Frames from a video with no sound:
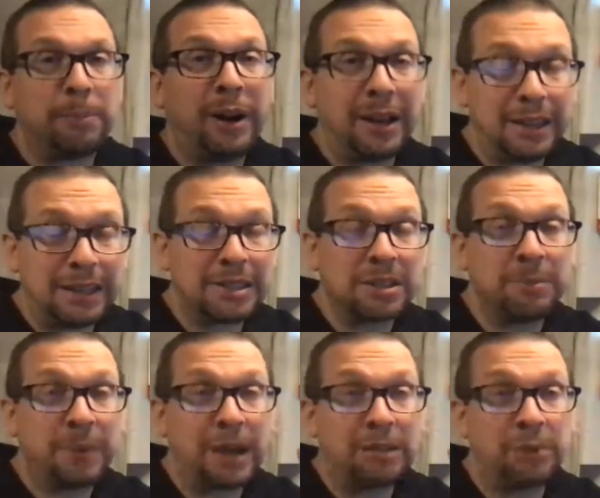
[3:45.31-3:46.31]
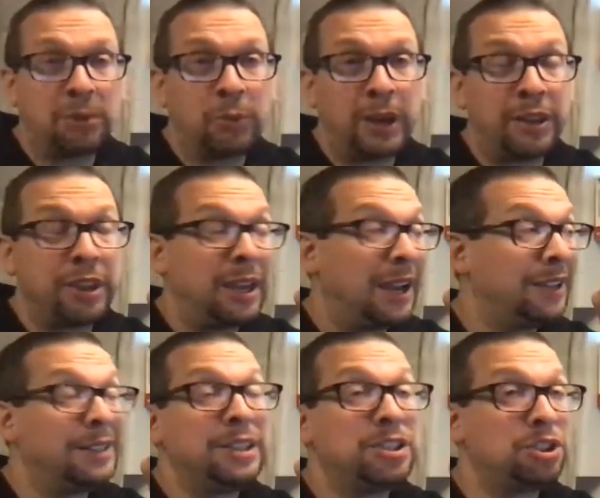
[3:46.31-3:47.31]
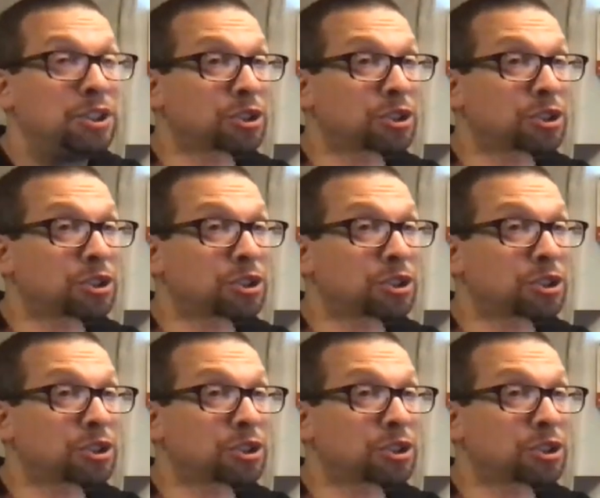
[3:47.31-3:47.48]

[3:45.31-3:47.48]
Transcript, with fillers: but it's compatible with at least